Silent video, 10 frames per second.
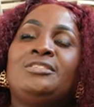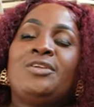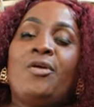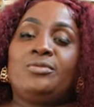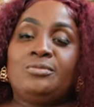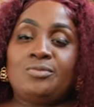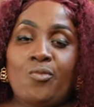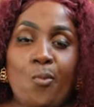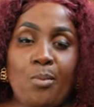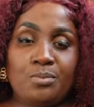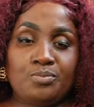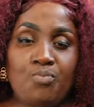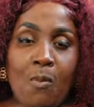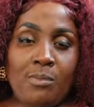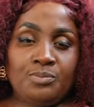Mm-hmm.
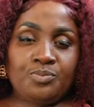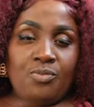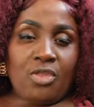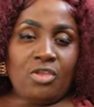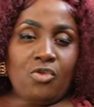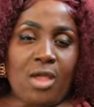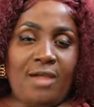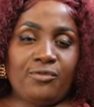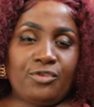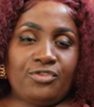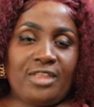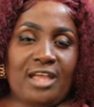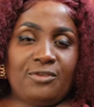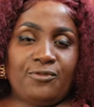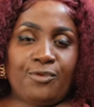You have to
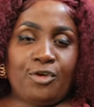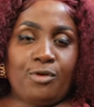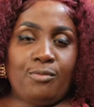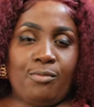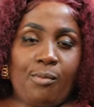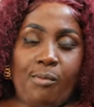stand firm.